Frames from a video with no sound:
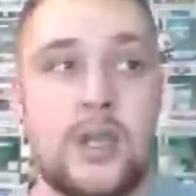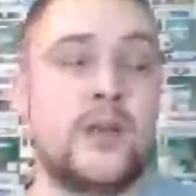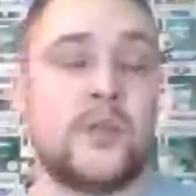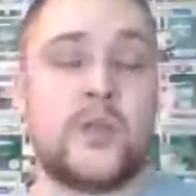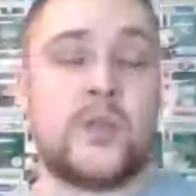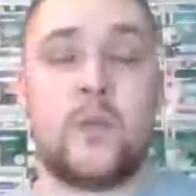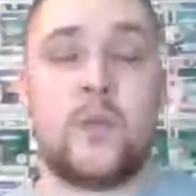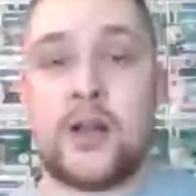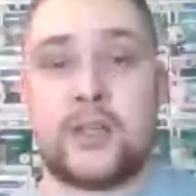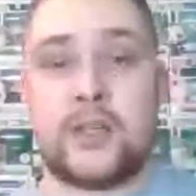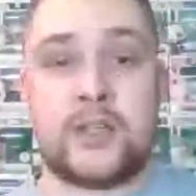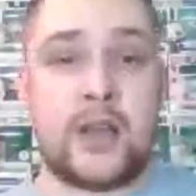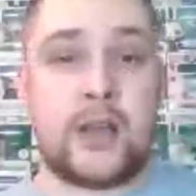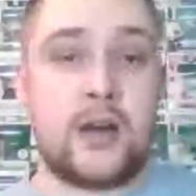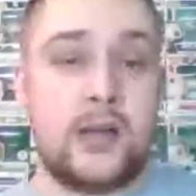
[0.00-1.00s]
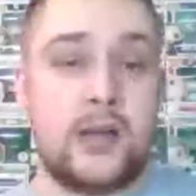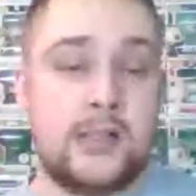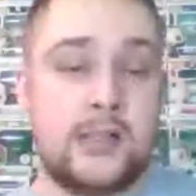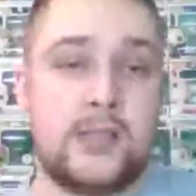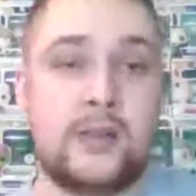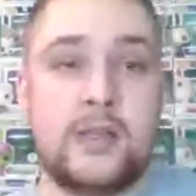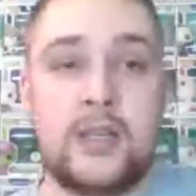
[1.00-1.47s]
And so I watched that
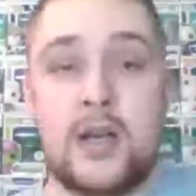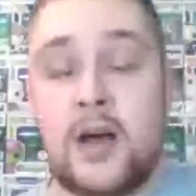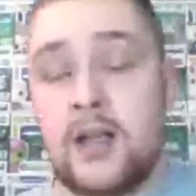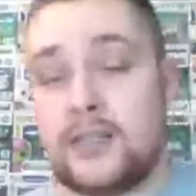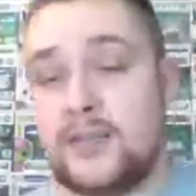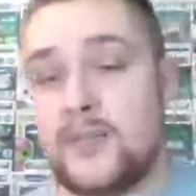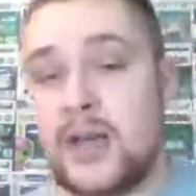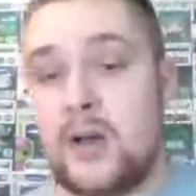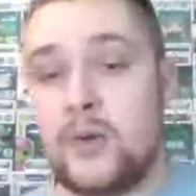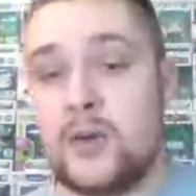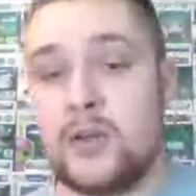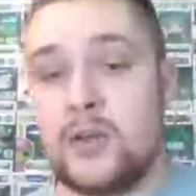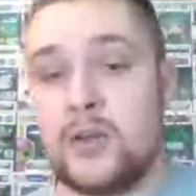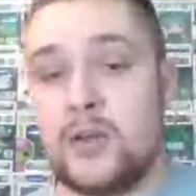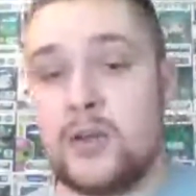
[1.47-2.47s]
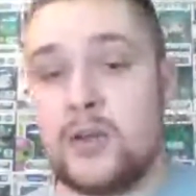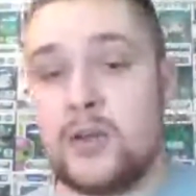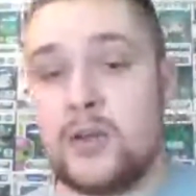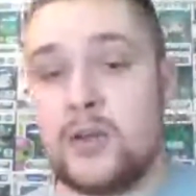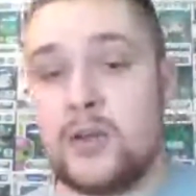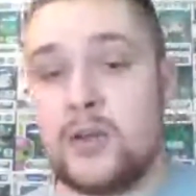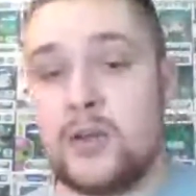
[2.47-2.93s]
constantly. Austin Powers,
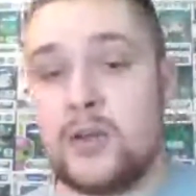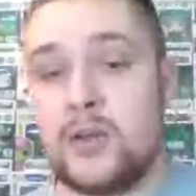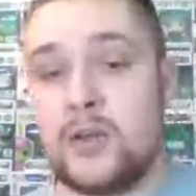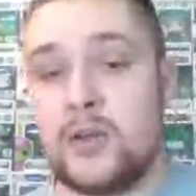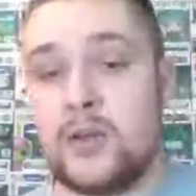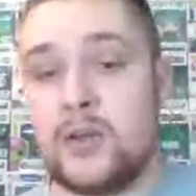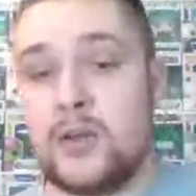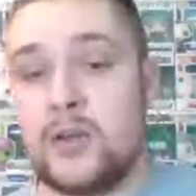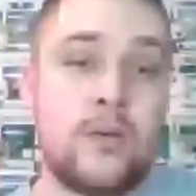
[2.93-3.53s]
by far.